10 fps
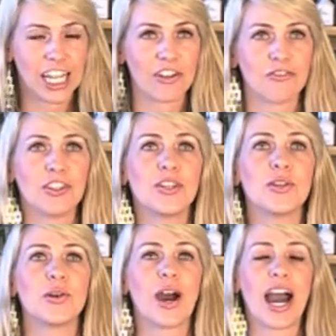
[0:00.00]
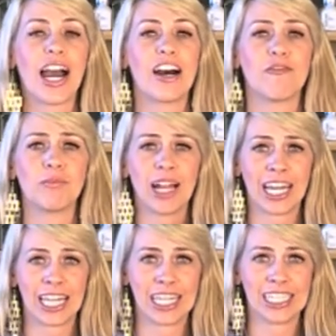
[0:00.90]
if you have
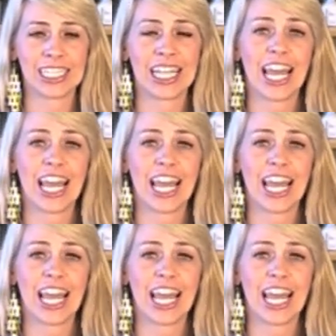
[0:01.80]
blackheads